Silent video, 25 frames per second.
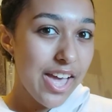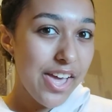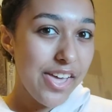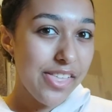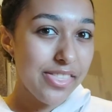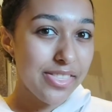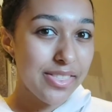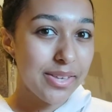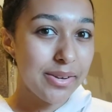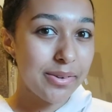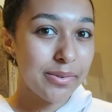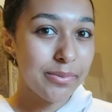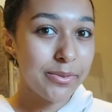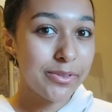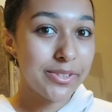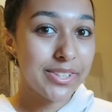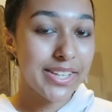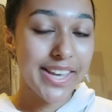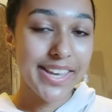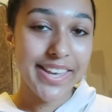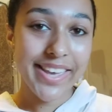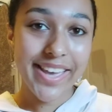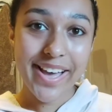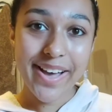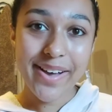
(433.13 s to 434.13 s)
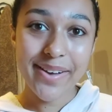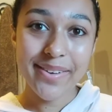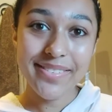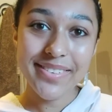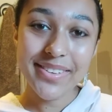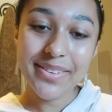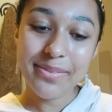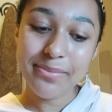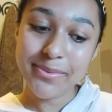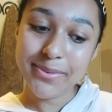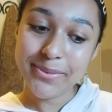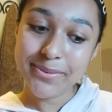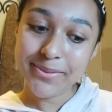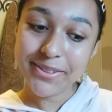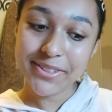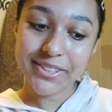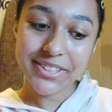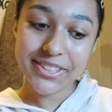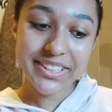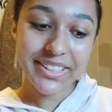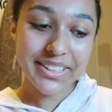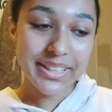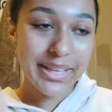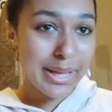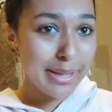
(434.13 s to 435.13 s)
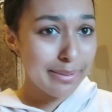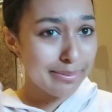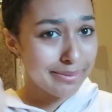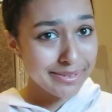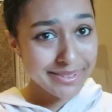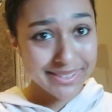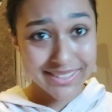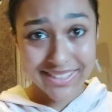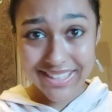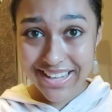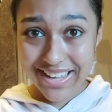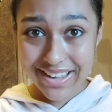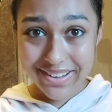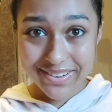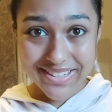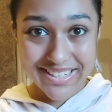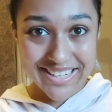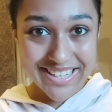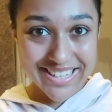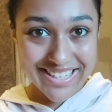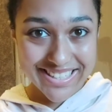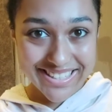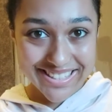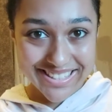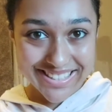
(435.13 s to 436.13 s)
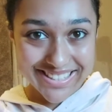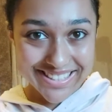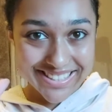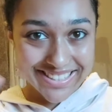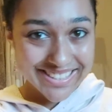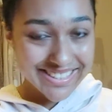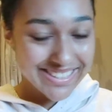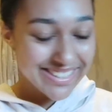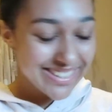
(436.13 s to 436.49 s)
And then we'll take it out and we'll wash it and we'll see how it is.